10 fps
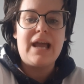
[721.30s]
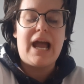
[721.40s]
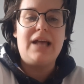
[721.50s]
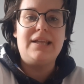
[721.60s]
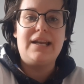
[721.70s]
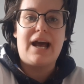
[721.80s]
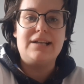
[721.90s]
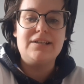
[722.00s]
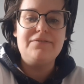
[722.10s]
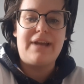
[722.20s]
And then
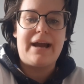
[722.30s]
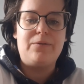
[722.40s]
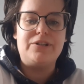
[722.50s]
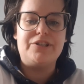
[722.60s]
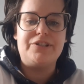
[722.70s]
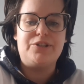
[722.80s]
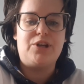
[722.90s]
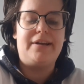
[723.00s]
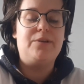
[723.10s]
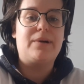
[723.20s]
as of now, which is
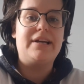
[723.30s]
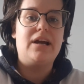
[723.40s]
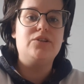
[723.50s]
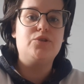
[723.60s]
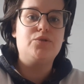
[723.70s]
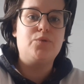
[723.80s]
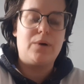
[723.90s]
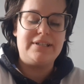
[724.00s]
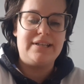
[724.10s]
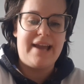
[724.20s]
January
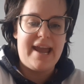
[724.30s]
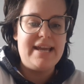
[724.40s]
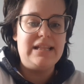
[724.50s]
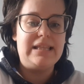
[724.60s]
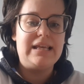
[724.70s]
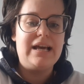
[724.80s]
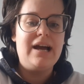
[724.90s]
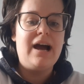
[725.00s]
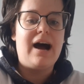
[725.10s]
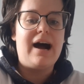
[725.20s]
28th,
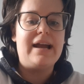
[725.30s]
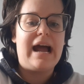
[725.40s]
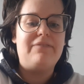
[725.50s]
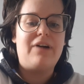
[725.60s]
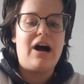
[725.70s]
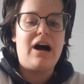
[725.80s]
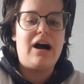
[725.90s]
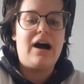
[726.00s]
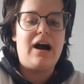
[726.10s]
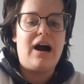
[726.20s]
I have
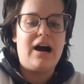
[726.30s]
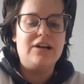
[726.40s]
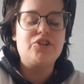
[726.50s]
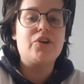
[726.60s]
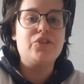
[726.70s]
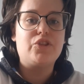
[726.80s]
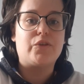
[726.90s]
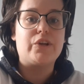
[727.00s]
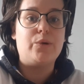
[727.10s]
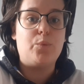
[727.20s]

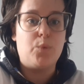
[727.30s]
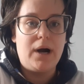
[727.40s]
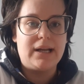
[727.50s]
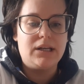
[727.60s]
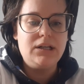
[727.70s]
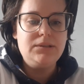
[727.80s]
131